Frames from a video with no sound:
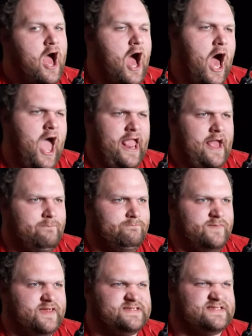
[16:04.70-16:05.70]
I am
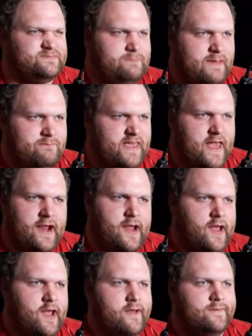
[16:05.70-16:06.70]
the Smyak.
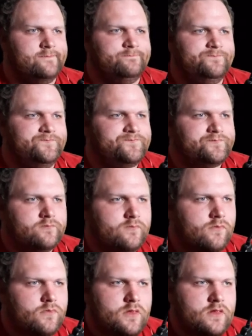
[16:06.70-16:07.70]

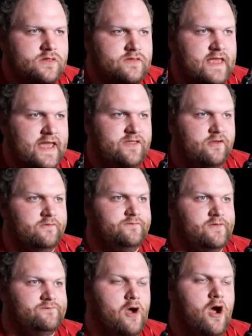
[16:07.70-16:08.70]
Daniel
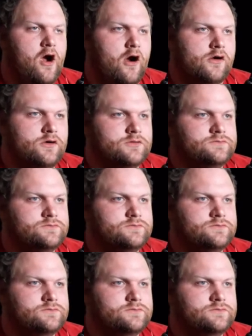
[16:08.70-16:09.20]
Vavar.